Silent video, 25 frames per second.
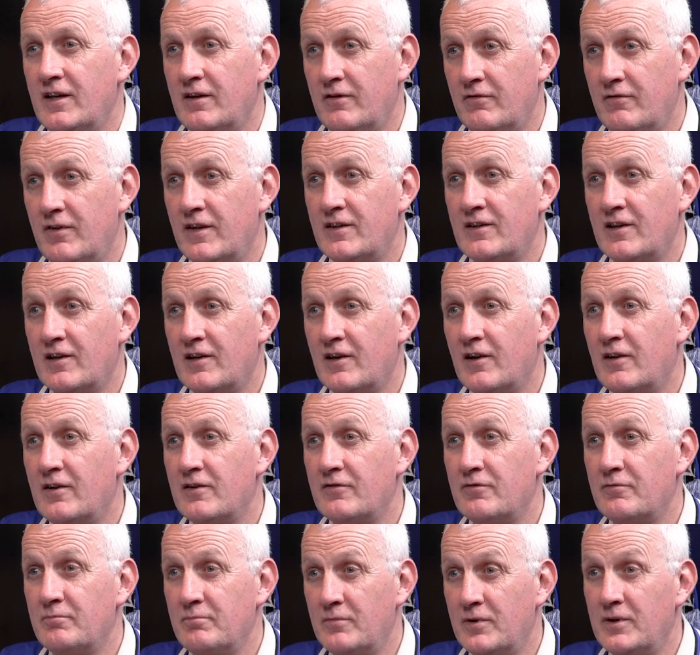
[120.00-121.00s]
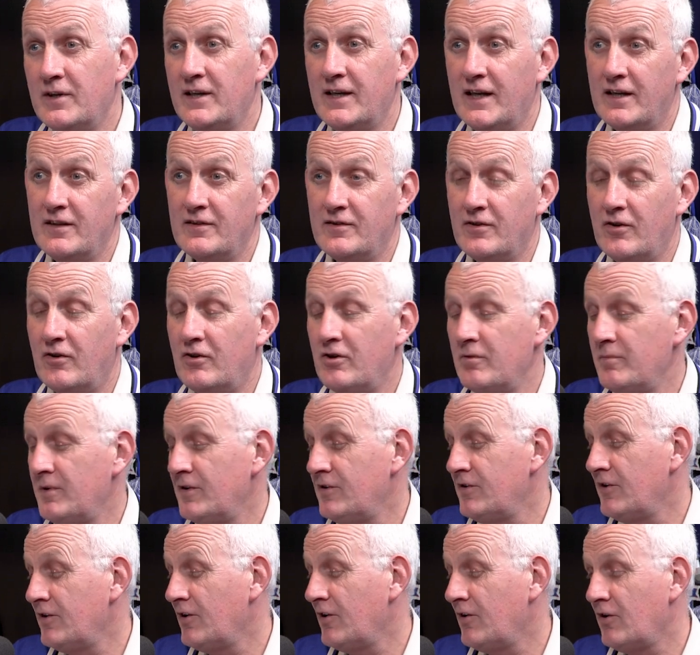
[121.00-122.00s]
he invested a lot of money and time
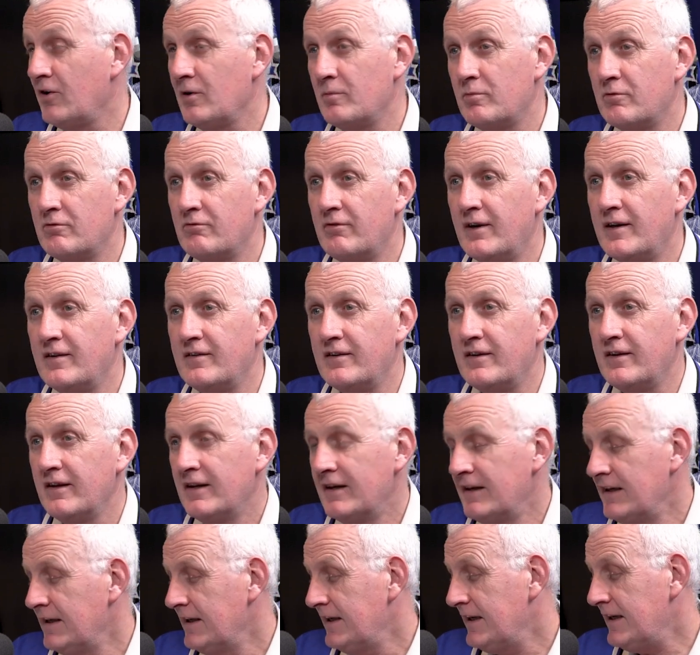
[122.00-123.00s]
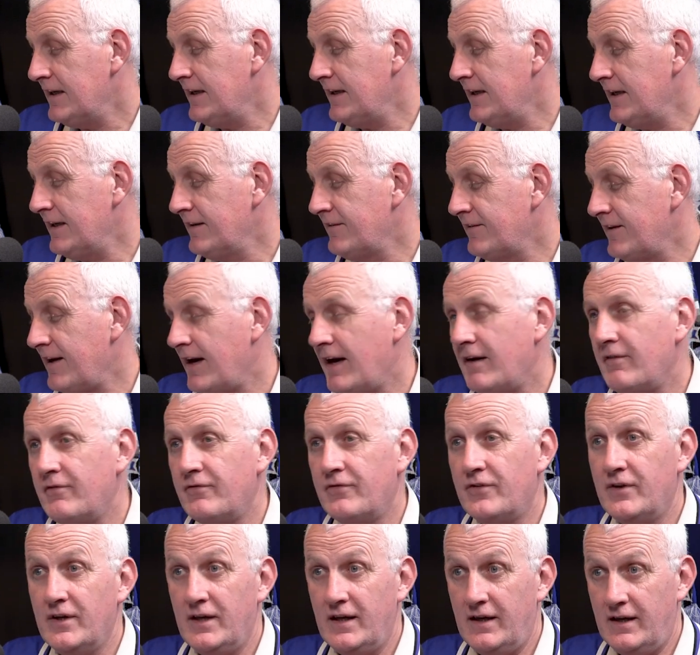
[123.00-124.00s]
into the club already, and to have
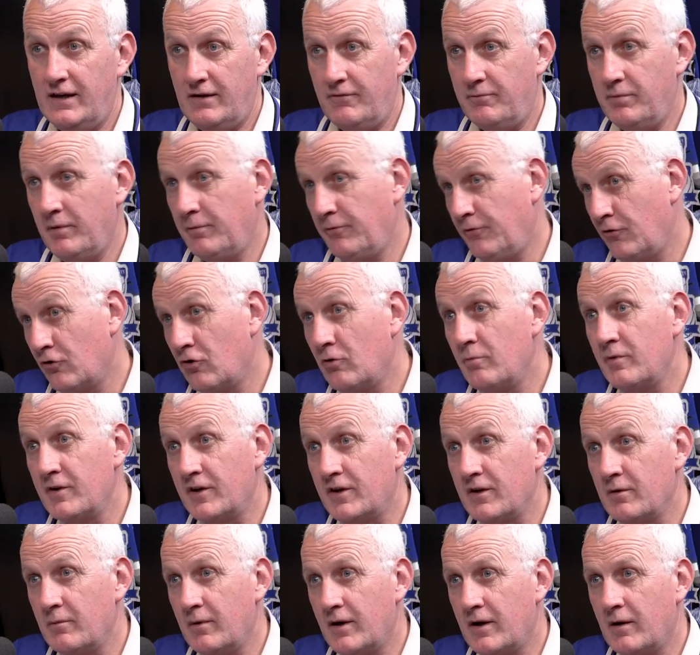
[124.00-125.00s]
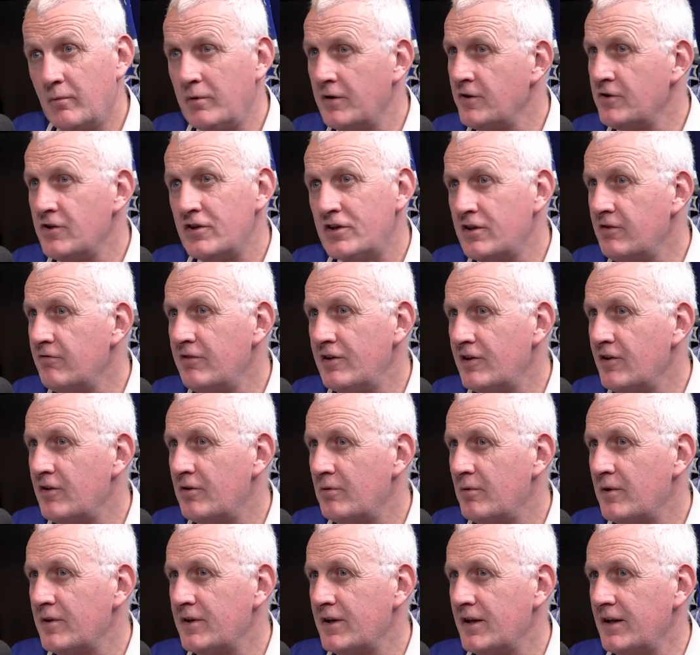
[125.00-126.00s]
the performance that we got, it wasn't just the
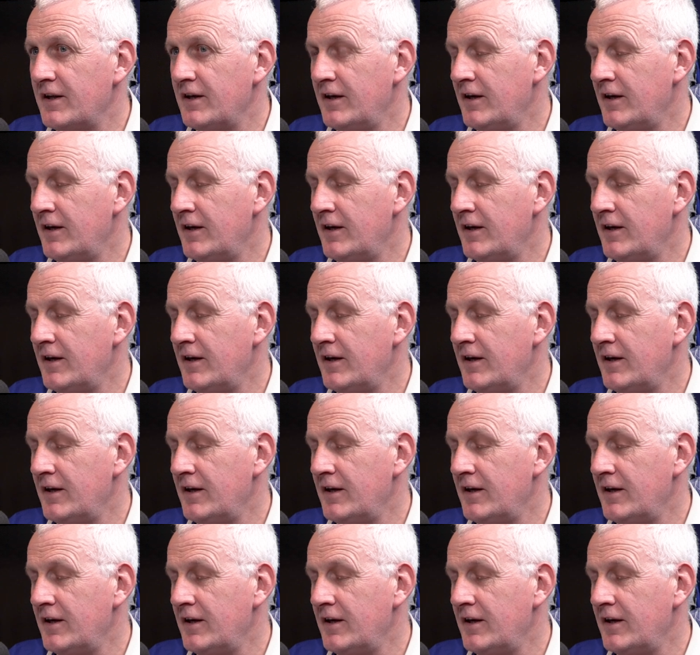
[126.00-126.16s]
result, was it?